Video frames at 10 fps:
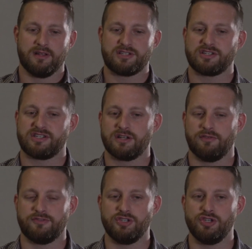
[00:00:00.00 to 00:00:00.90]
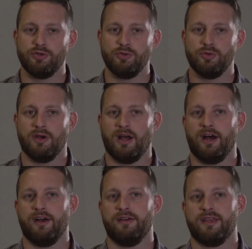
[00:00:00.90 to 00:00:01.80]
Let's ask yourself, do you
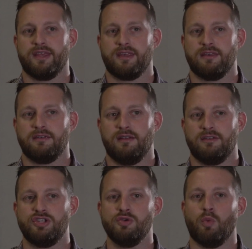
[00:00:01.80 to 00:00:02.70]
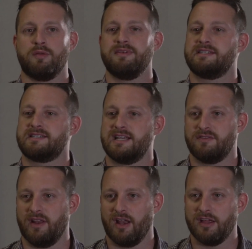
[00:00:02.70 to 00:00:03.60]
want to be
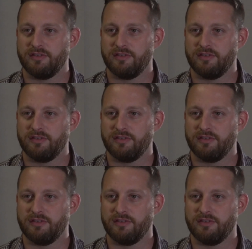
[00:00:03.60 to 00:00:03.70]
successful in